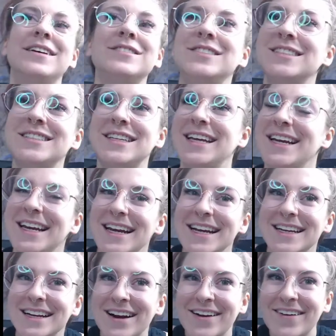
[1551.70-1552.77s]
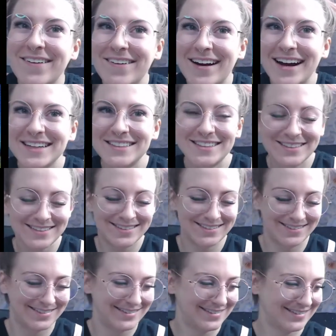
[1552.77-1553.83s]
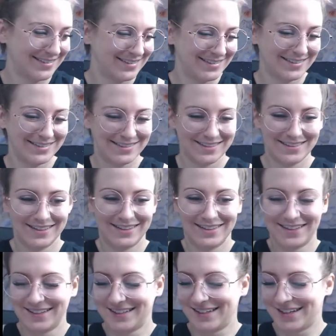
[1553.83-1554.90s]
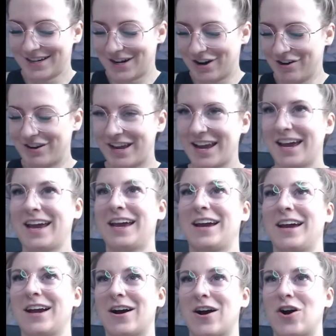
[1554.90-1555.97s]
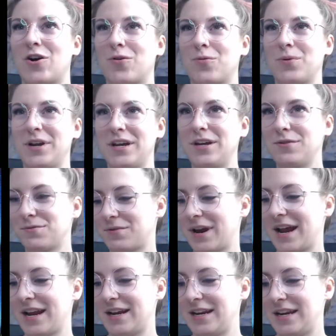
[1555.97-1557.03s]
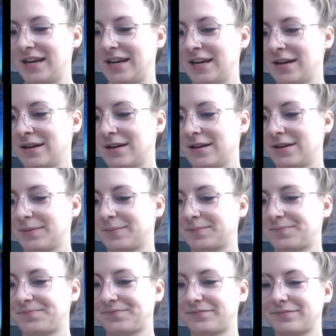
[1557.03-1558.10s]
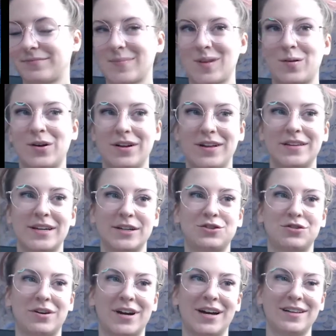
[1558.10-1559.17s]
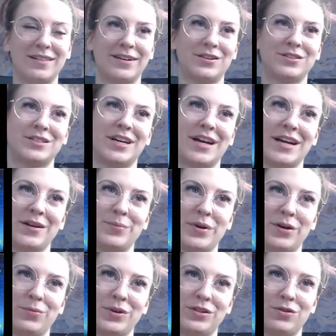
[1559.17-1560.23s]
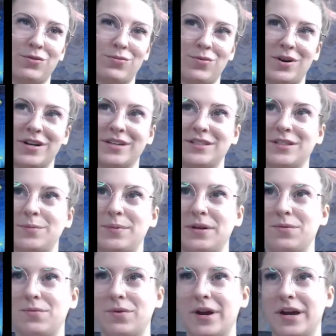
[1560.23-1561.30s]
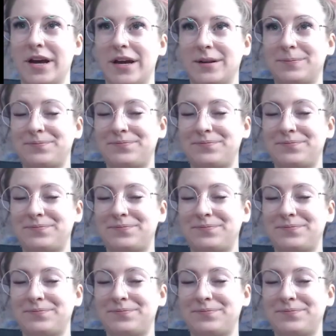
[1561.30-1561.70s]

Just kidding. No, I do. Okay. Are we ready? We're going to let that dry a little tiny bit. We don't want it to be wet.